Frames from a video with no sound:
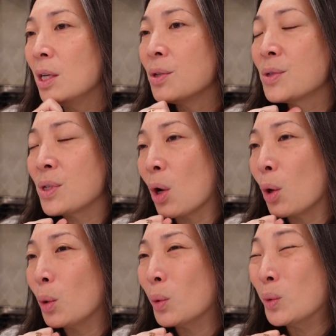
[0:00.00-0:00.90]

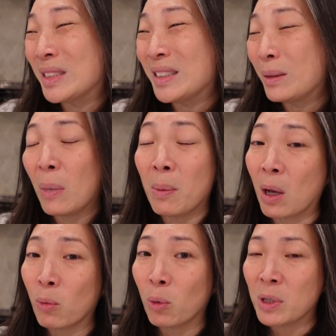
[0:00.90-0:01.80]
So maybe I
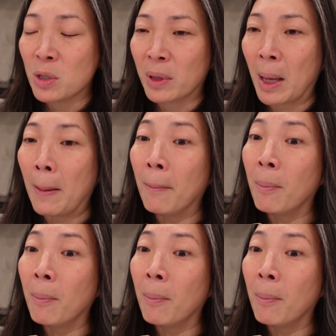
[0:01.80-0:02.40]
won't be doing that.